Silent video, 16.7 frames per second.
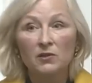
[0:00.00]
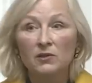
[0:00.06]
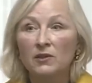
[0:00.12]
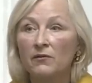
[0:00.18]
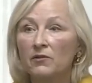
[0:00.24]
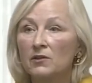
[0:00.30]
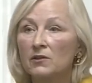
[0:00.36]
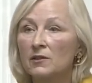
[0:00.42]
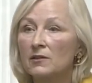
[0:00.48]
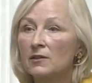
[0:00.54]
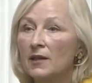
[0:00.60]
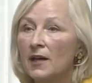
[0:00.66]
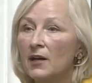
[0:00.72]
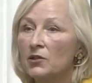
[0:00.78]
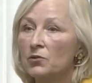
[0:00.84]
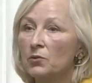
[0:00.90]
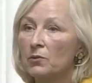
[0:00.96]
of the
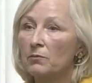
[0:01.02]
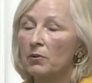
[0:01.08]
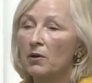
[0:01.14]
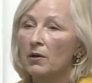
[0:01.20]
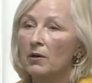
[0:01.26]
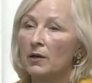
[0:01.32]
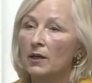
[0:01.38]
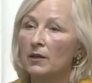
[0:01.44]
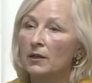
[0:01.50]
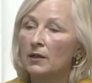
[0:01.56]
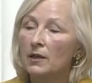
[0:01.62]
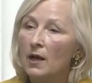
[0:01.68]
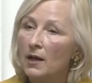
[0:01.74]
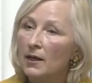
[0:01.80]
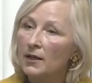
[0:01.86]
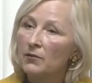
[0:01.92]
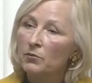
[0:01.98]
Saskatchewan Party, the
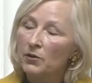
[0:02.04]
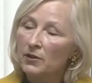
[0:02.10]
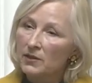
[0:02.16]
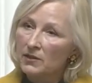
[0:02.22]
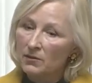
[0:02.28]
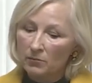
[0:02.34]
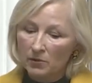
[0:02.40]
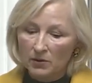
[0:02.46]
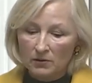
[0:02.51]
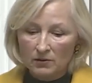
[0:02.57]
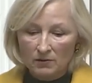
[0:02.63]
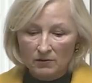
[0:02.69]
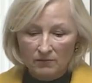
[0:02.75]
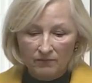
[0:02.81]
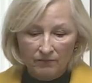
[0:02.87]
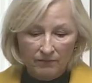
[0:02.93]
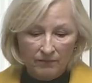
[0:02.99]
guiding
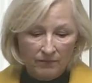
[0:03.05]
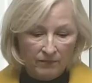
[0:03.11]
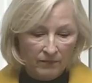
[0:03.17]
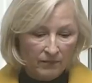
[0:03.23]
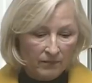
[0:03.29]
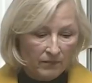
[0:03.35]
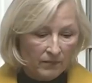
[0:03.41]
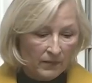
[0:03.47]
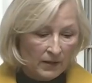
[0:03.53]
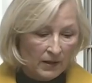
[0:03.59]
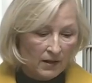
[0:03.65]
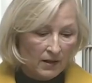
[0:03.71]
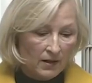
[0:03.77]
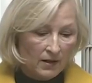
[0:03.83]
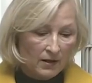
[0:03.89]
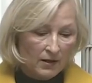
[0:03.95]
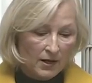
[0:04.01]
principles,
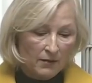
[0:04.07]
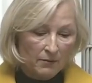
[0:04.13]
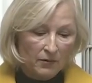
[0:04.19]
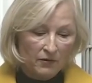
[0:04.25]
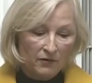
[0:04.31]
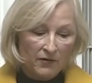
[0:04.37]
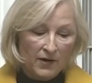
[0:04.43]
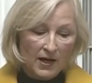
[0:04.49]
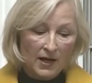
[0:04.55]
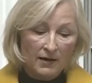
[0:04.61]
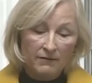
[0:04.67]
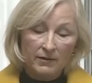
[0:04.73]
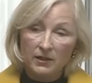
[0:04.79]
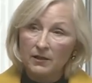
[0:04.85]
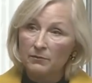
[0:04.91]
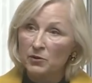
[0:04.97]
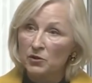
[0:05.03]
number 5
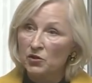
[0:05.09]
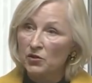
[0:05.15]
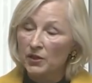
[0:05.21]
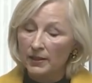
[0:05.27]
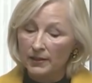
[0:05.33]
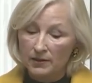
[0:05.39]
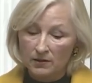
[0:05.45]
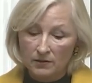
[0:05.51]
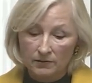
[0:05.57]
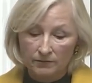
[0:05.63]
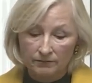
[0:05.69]
and number 6.